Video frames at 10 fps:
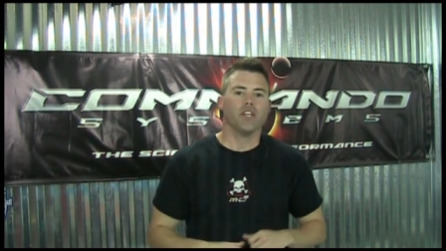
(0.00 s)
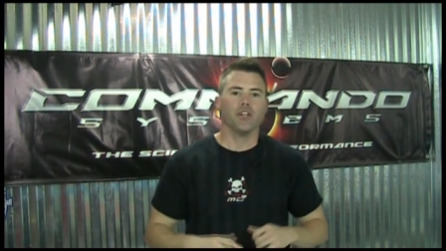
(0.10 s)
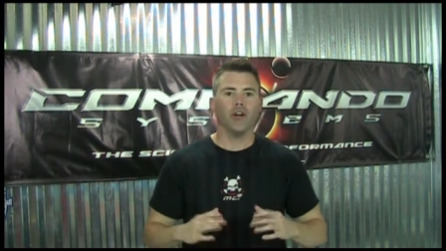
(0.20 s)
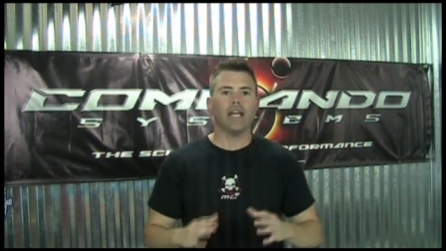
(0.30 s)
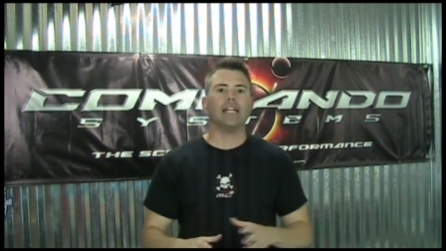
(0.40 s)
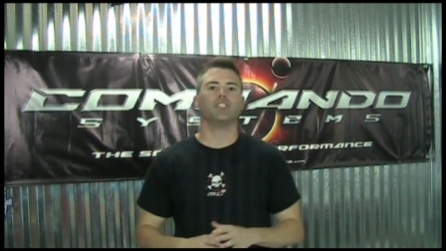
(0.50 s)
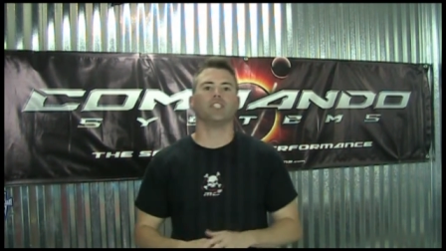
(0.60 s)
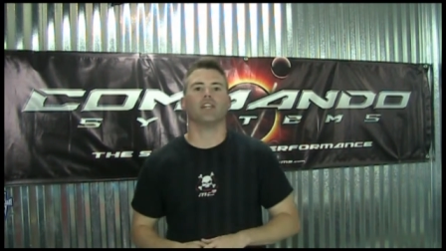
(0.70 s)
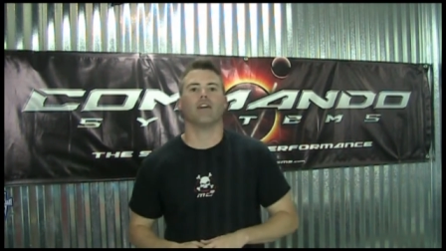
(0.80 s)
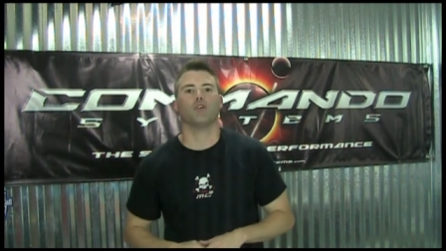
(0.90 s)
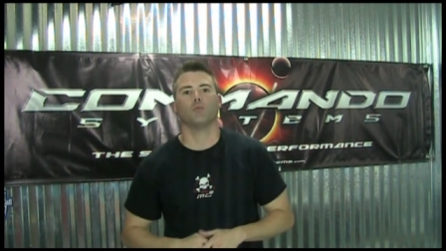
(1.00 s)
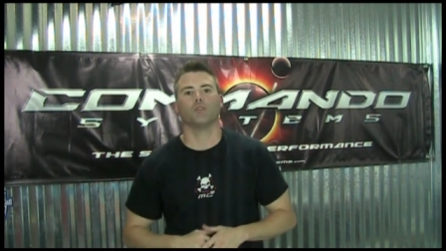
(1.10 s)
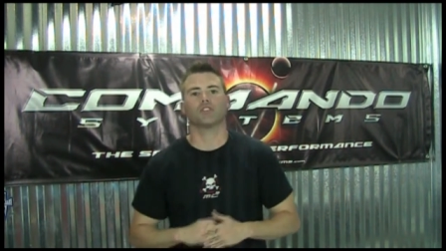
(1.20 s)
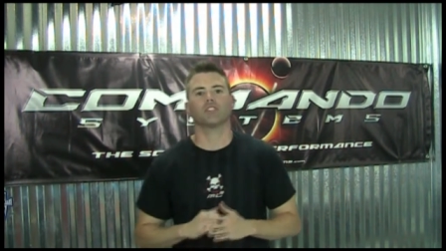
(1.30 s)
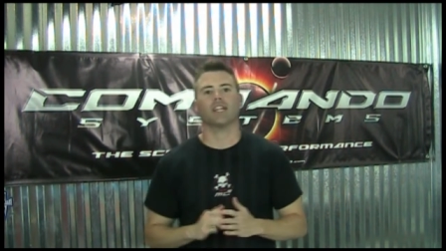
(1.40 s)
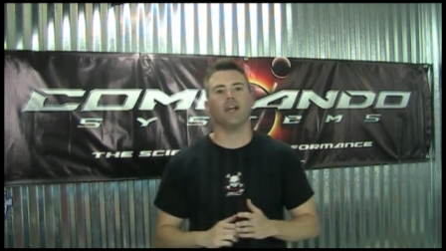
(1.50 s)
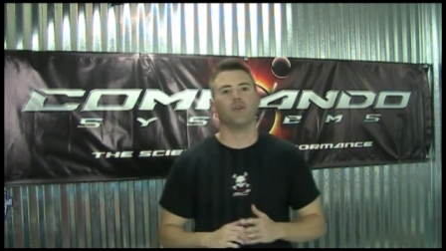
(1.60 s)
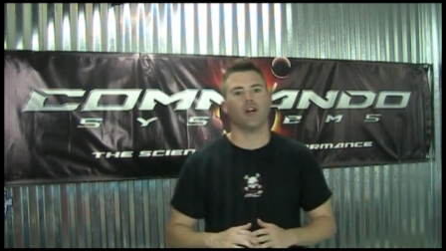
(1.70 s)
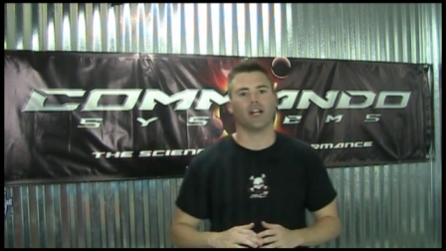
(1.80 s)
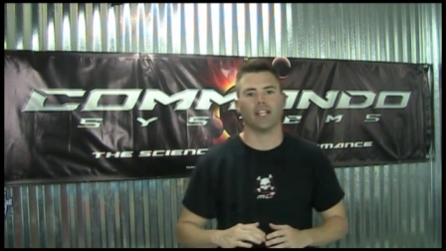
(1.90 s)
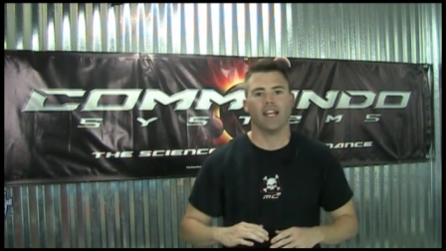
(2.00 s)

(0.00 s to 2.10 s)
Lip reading: your energy level will skyrocket.